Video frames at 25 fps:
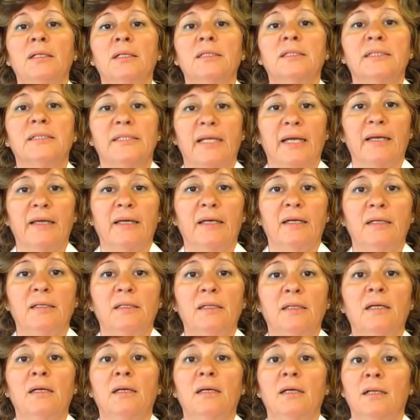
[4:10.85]

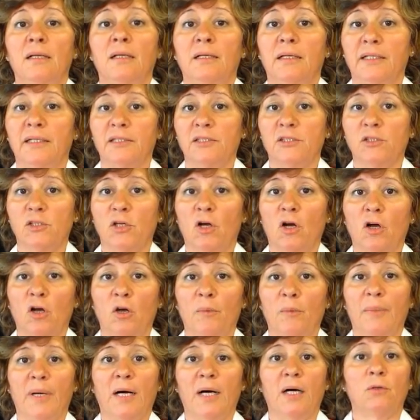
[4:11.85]
Second, let's talk
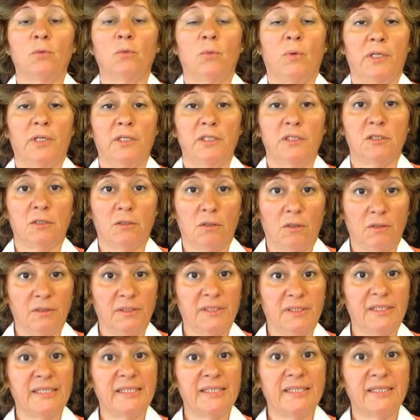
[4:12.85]
about what is called
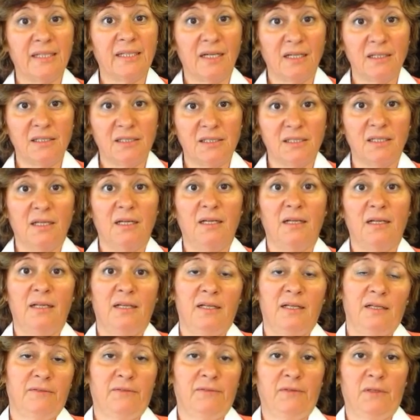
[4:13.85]
the SUDS
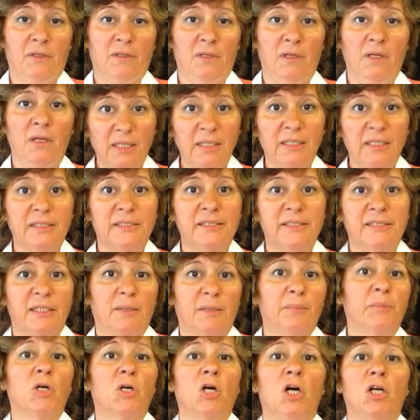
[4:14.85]
level,
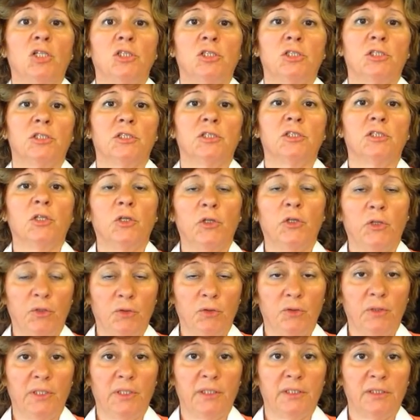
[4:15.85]
subconscious
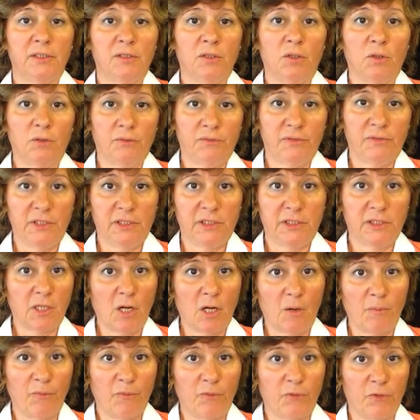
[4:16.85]
unit of
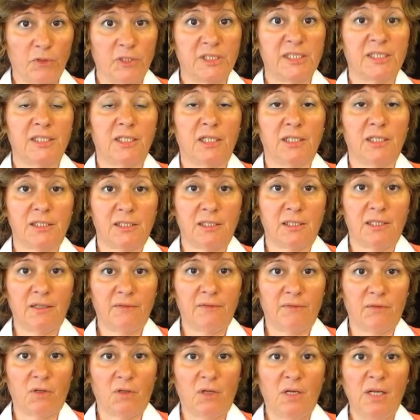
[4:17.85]
discomfort, SUDS
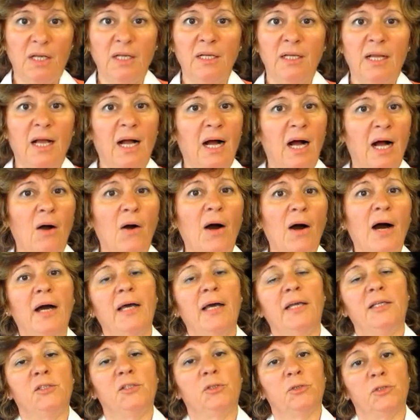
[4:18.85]
level. How
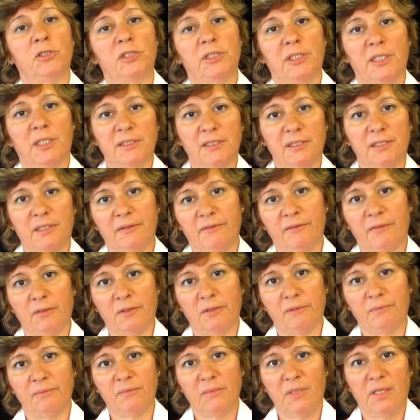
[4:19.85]
high is your SUDS
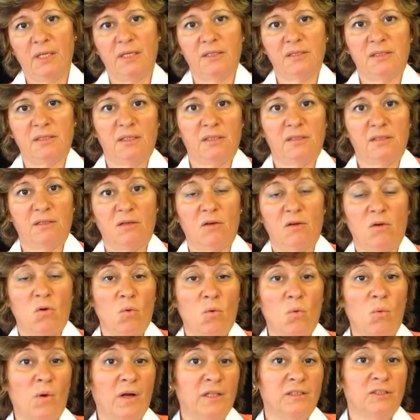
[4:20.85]
level? Is it a
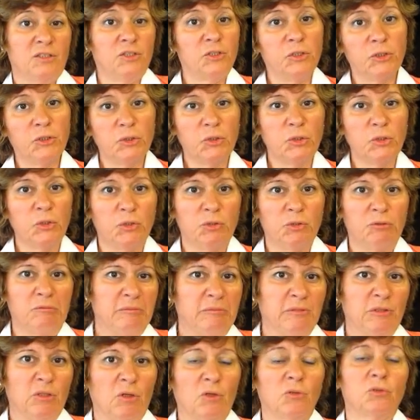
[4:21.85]
1, 2, you
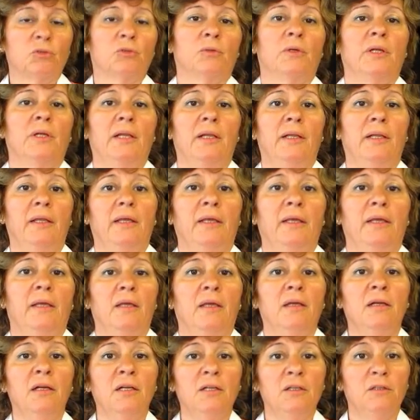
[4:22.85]
don't
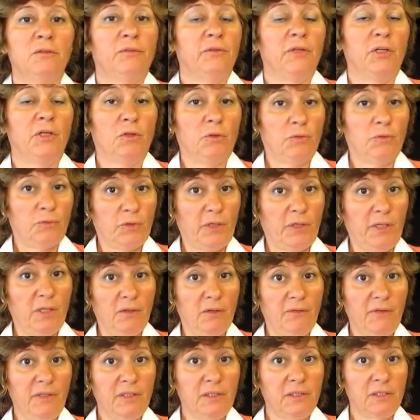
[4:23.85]
really feel afraid
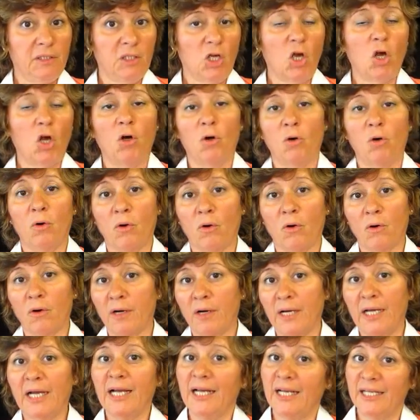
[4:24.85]
of it?
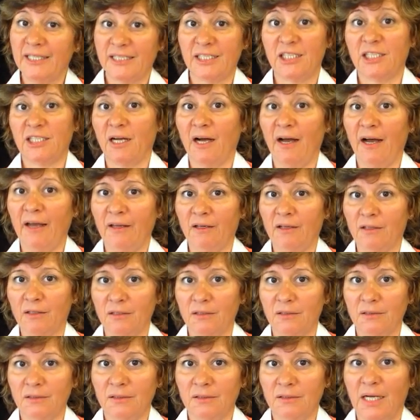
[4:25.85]
Or is it higher?
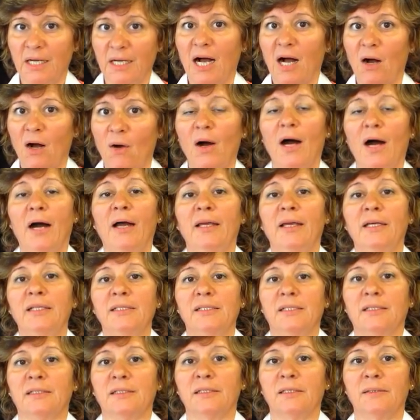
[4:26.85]
How high is
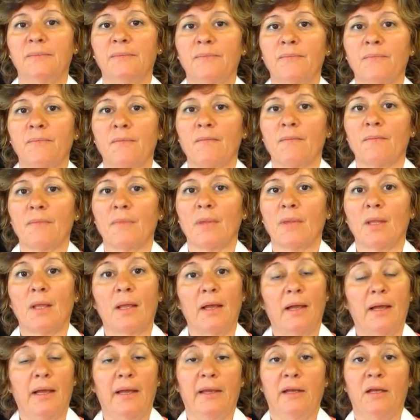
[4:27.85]
it?
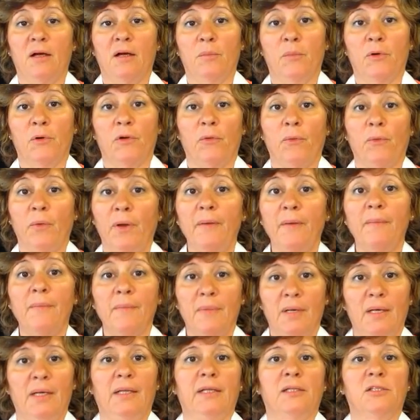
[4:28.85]
And number 3,
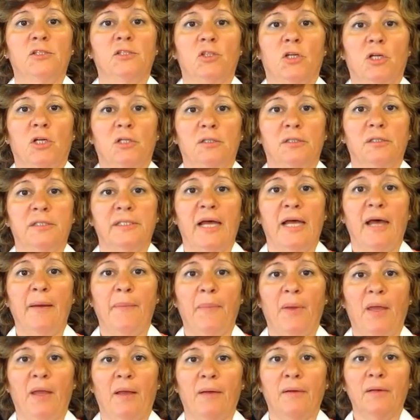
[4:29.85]
let's start the
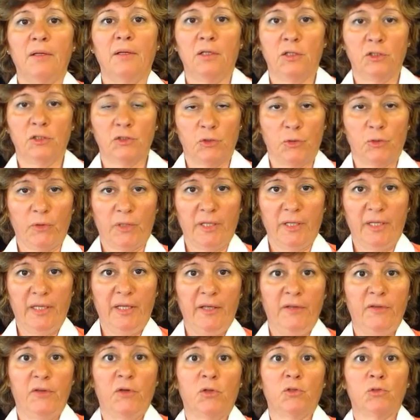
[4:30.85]
tapping. So you can
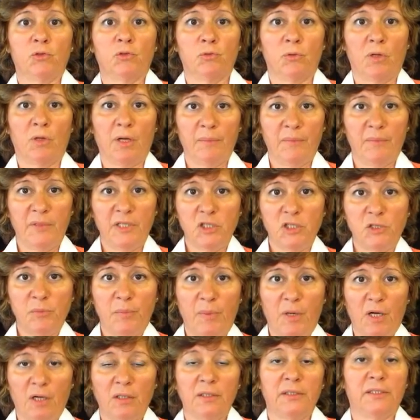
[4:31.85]
either rub this
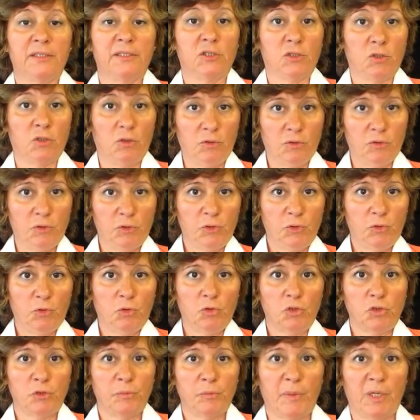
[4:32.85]
spot, it's called the
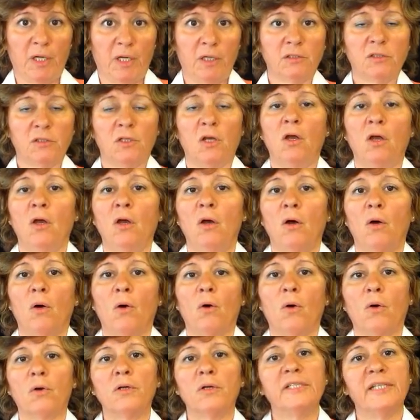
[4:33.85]
sore spot,
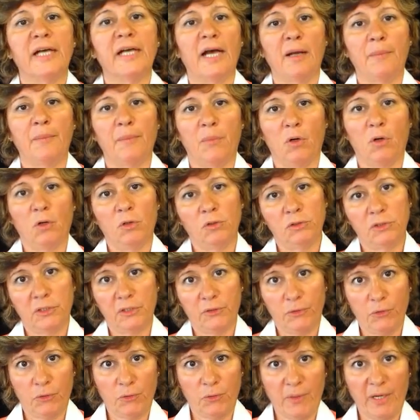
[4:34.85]
or tap on the
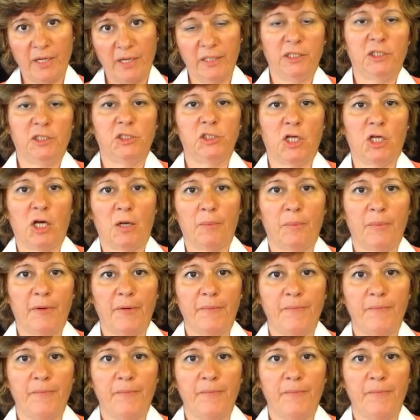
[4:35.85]
karate chop.